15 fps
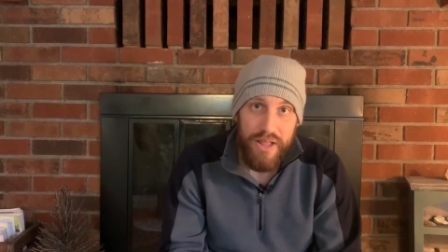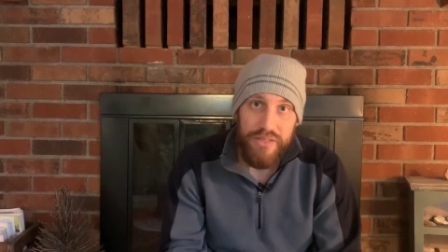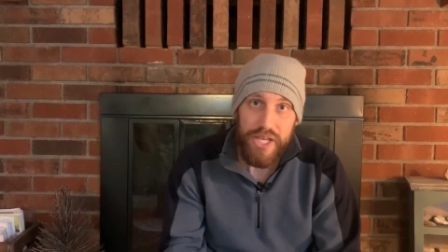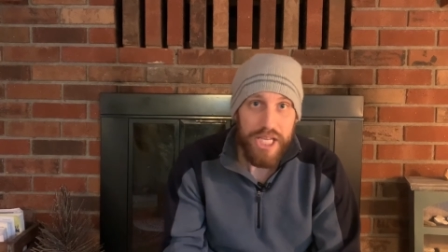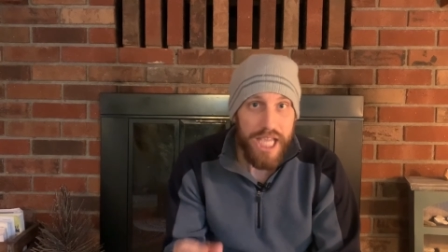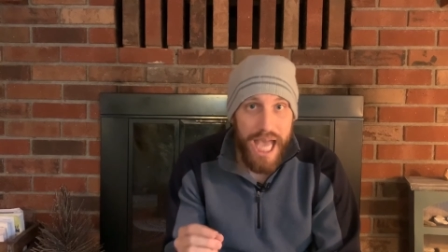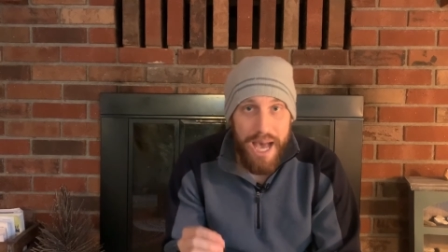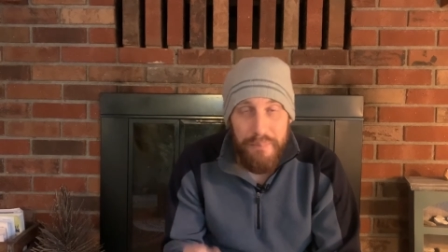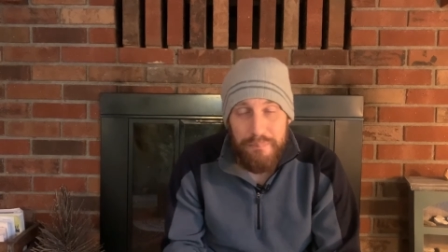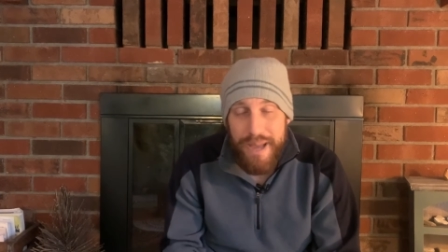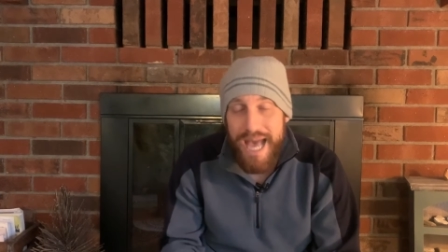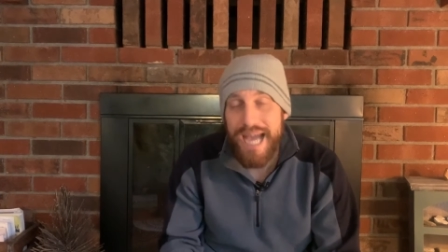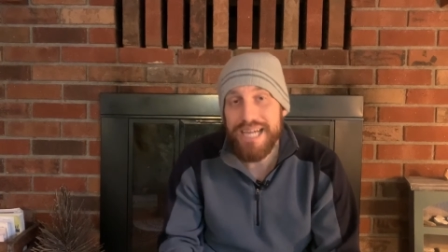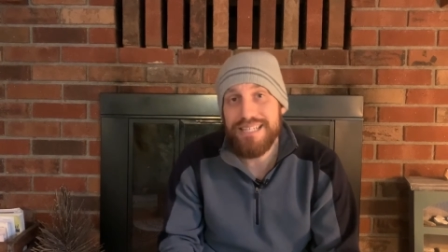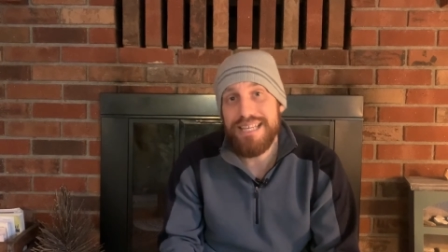They got
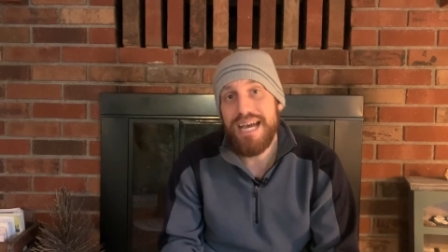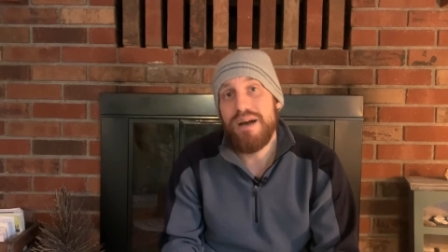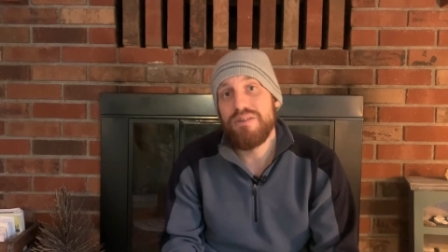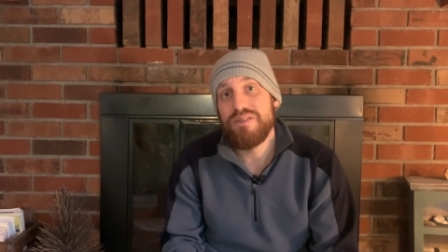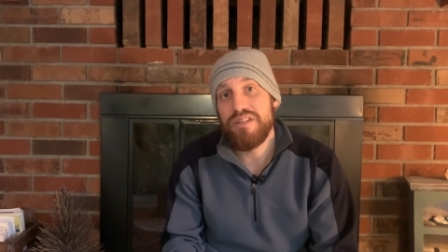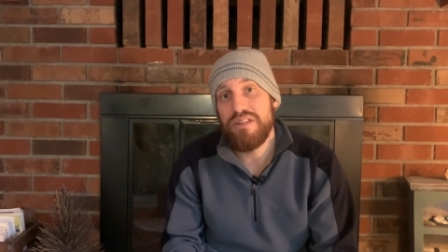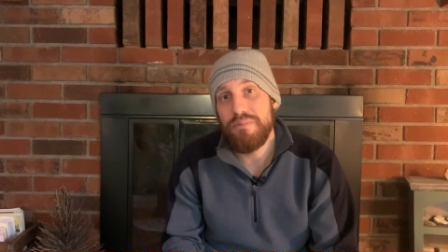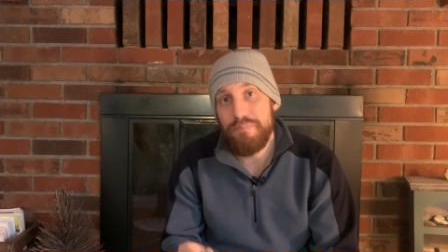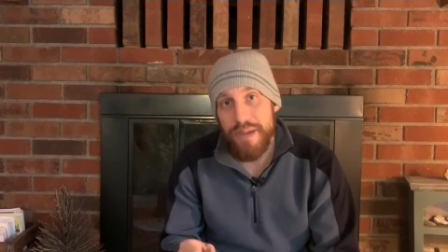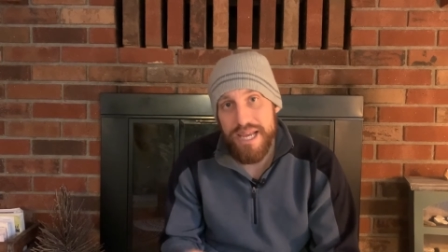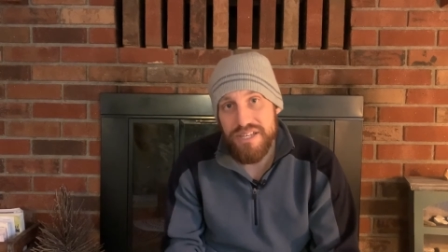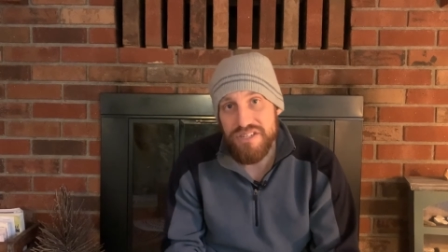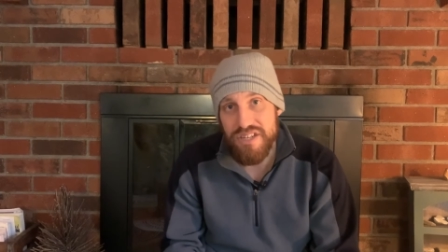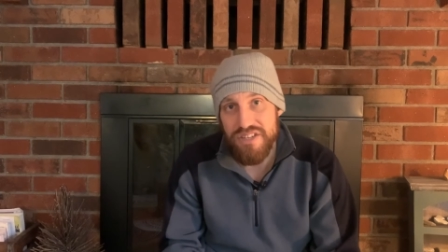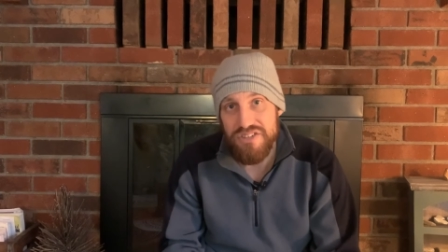back down to the
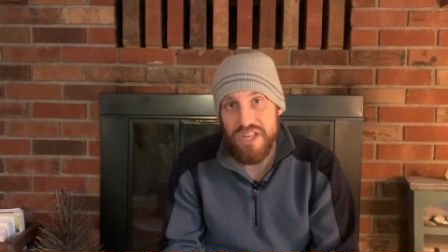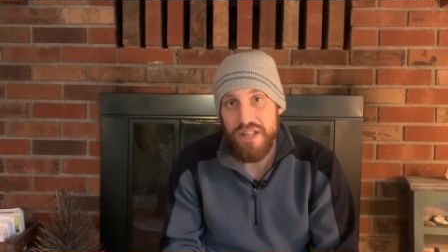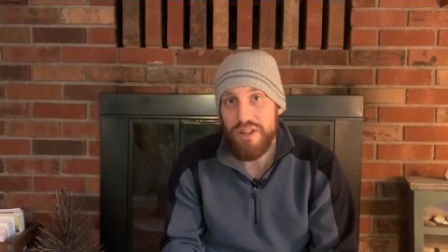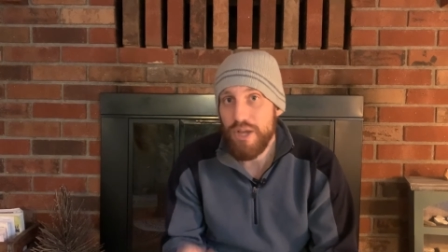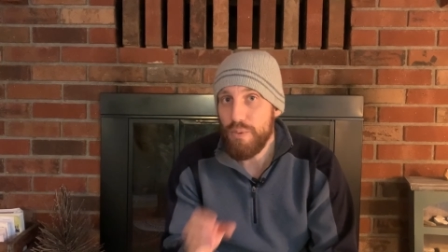basics that,